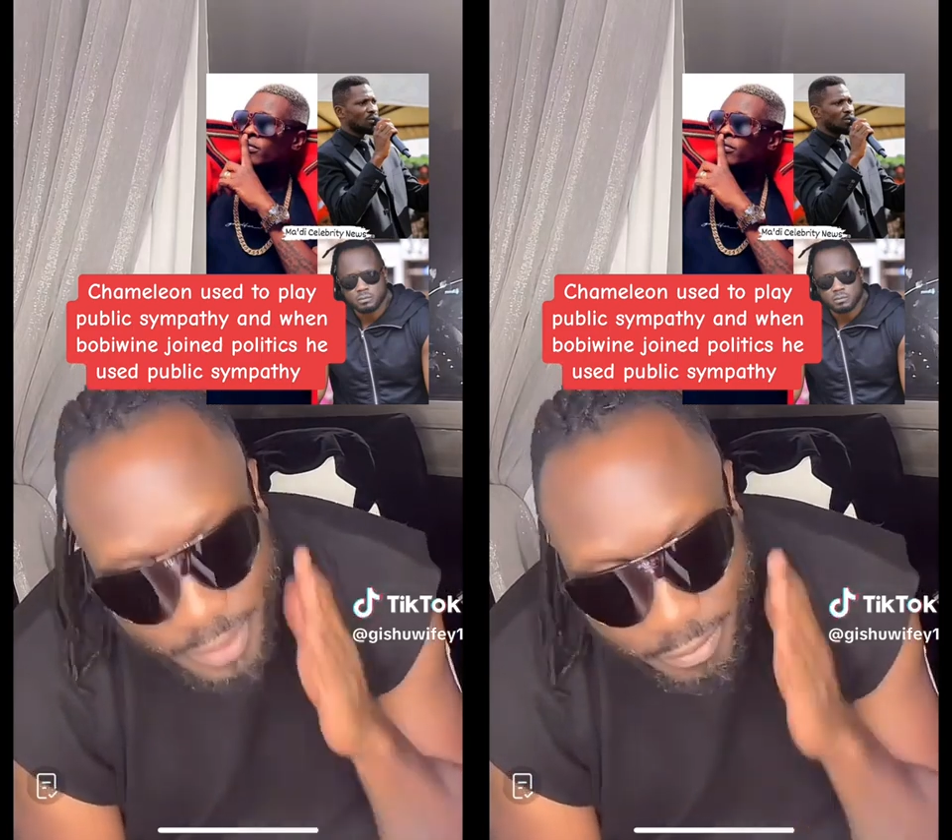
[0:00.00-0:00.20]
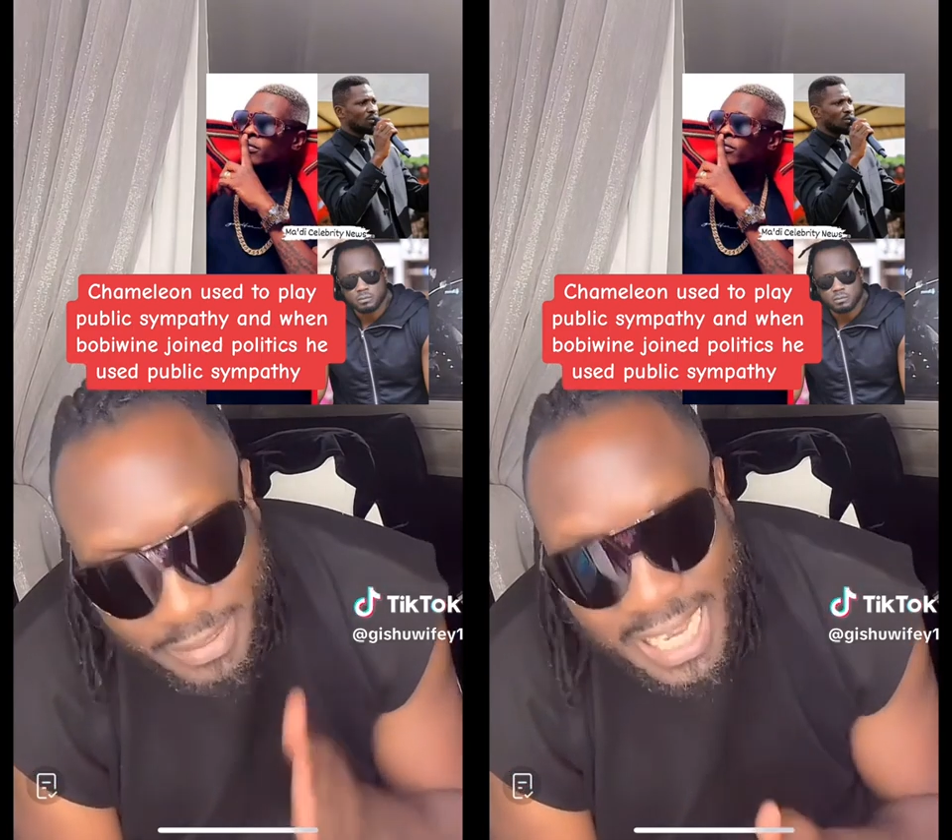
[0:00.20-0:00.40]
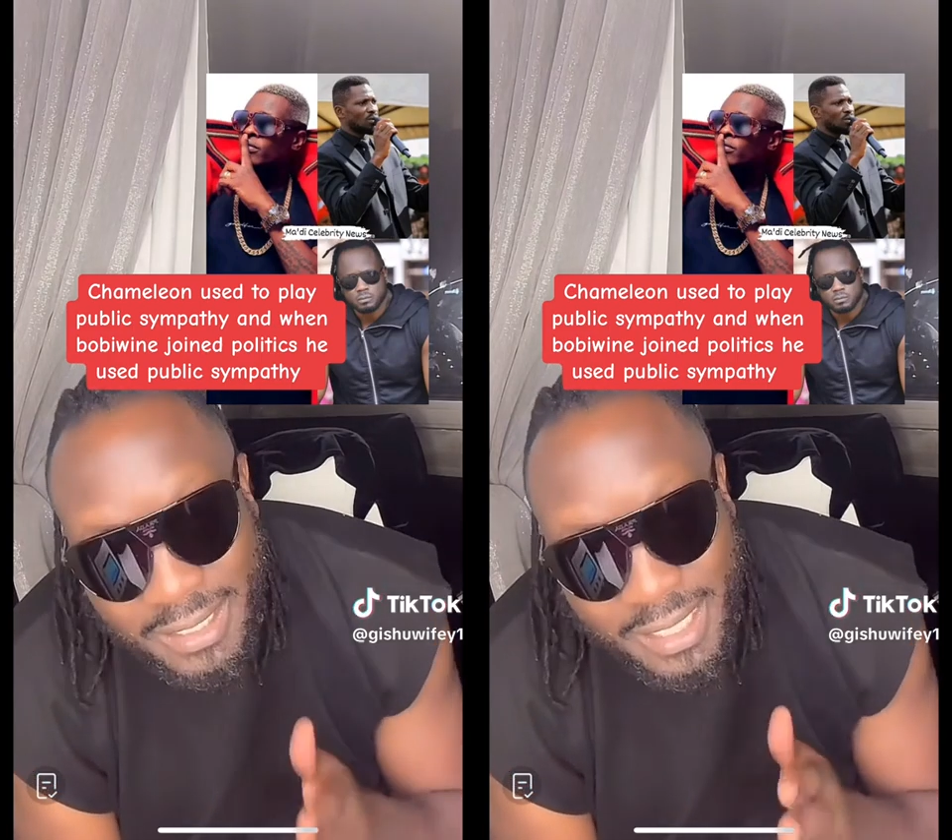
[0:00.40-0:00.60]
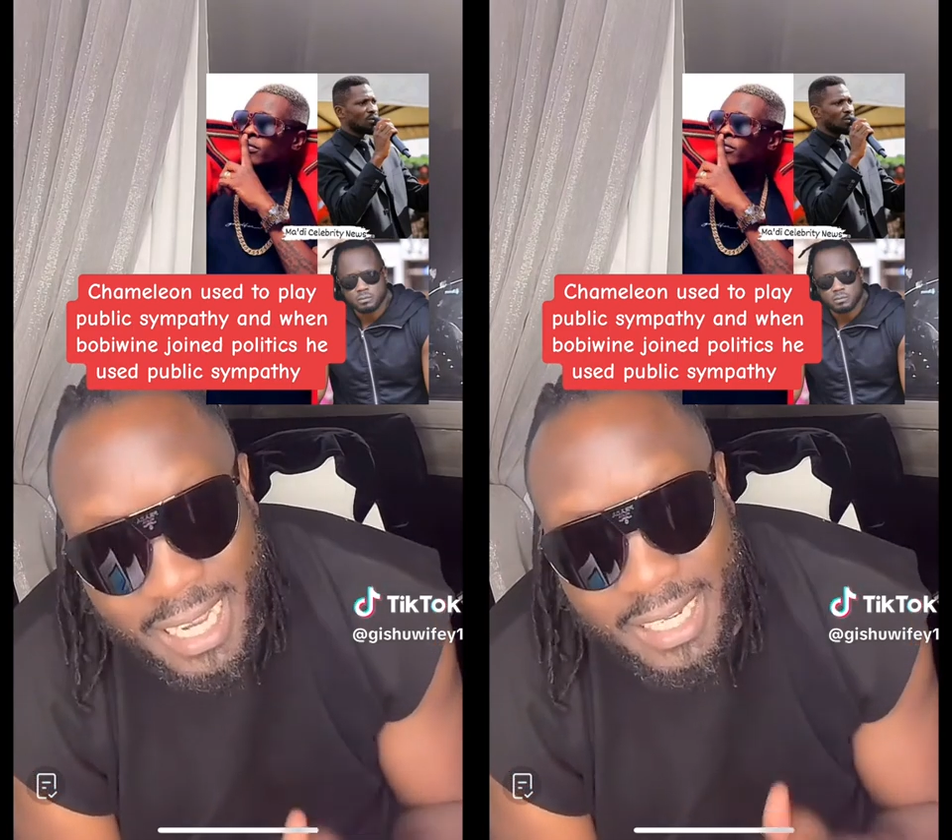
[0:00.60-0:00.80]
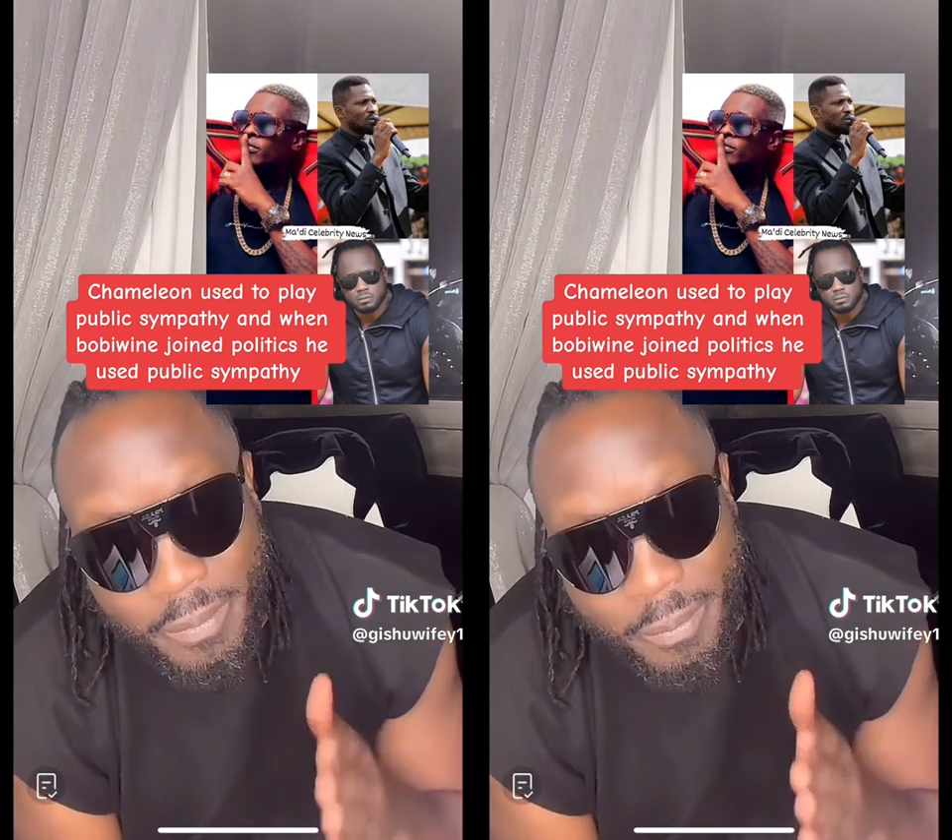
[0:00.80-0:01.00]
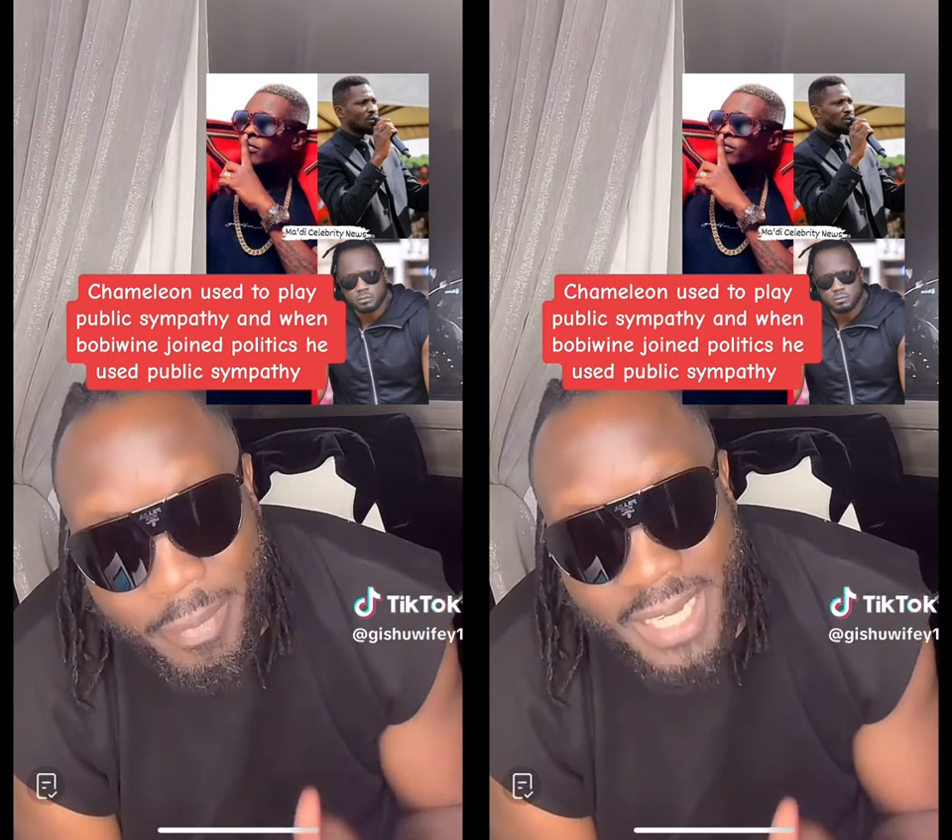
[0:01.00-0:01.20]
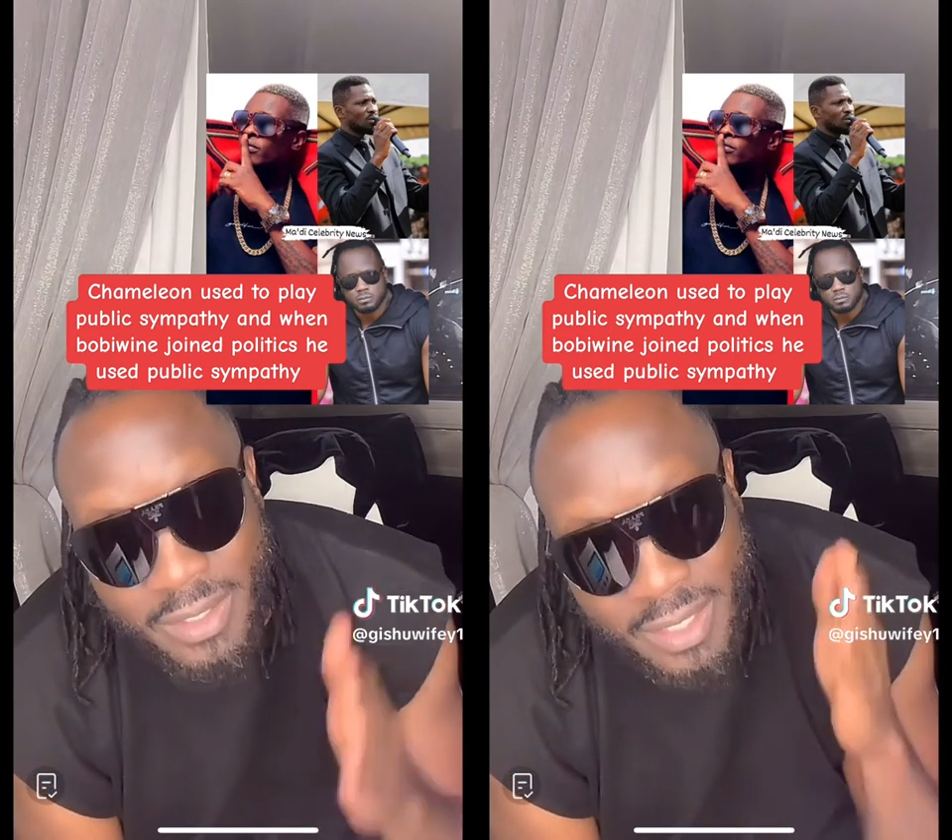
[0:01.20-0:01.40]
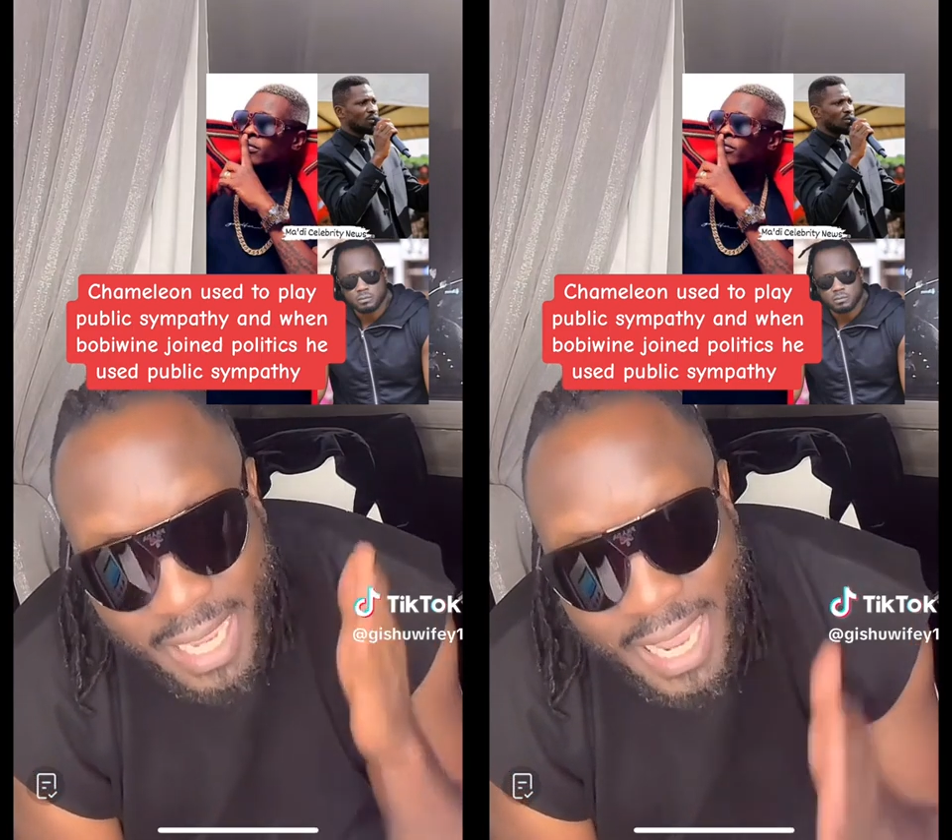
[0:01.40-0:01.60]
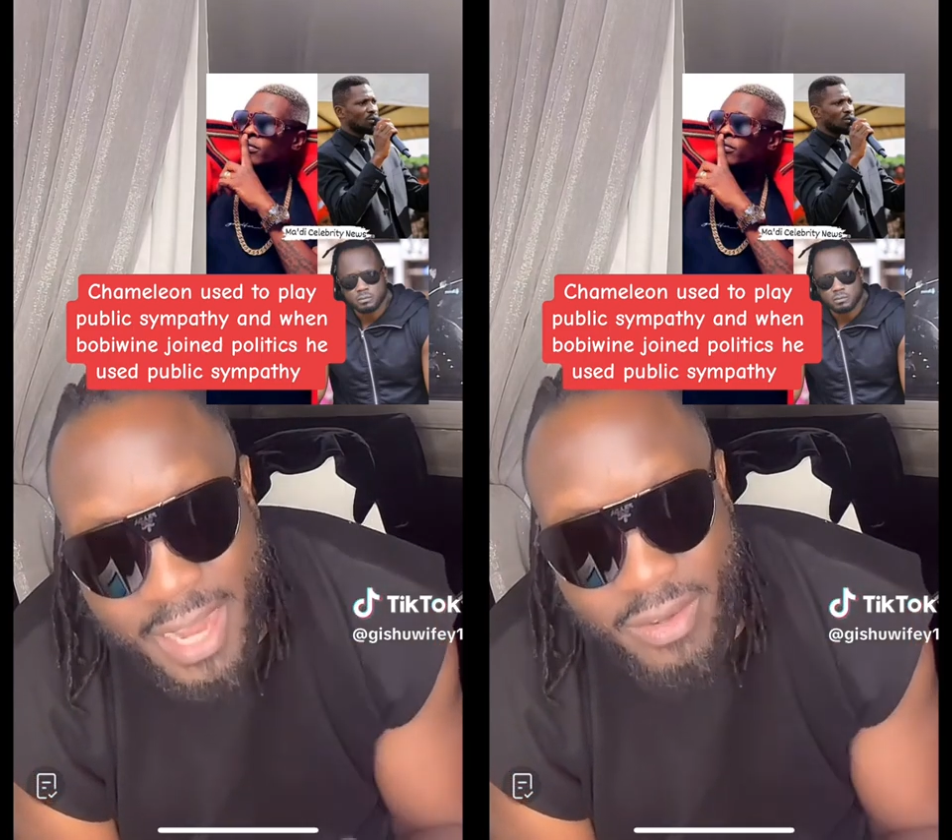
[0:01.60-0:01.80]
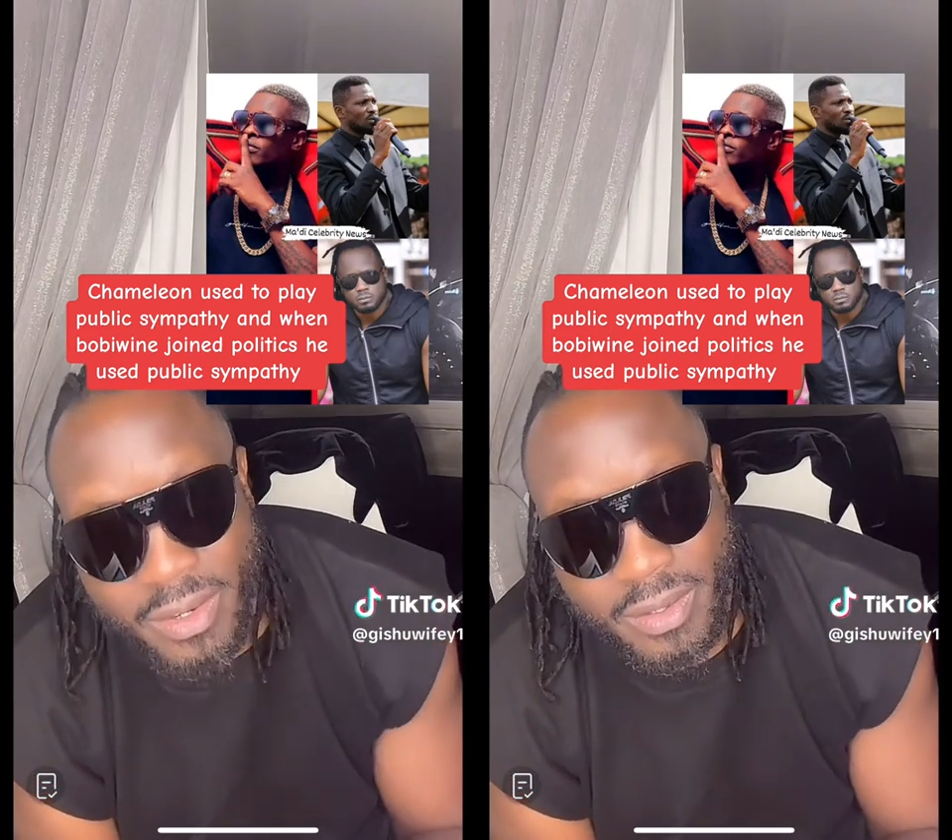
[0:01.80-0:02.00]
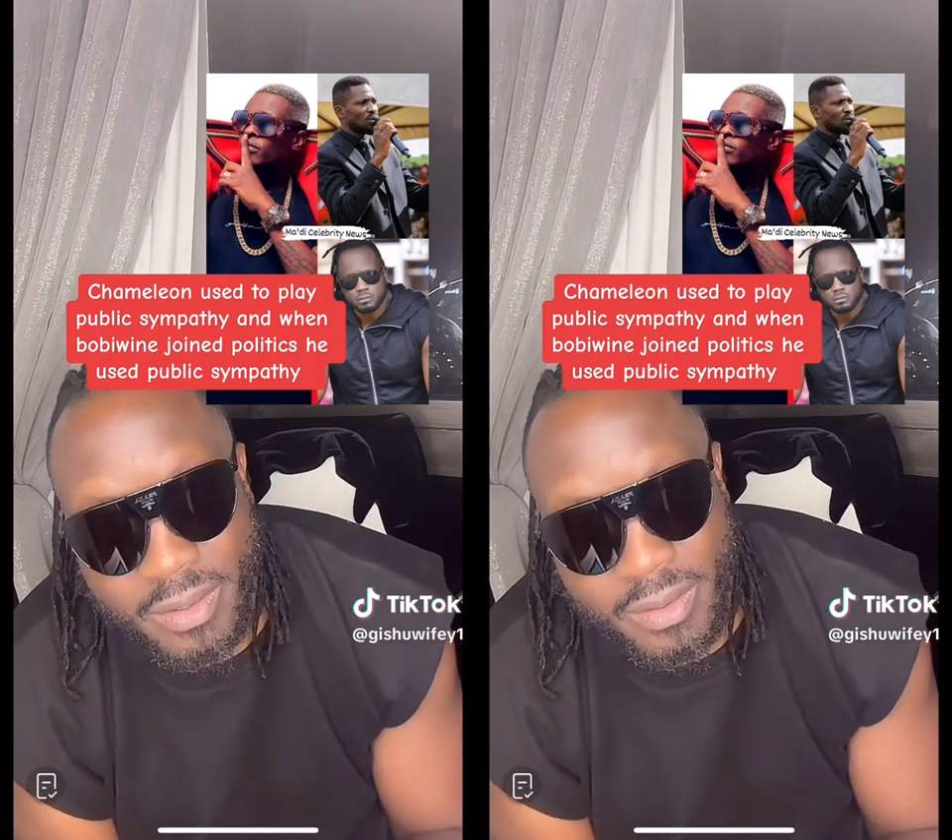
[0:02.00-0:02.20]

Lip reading: I told him, that card must end.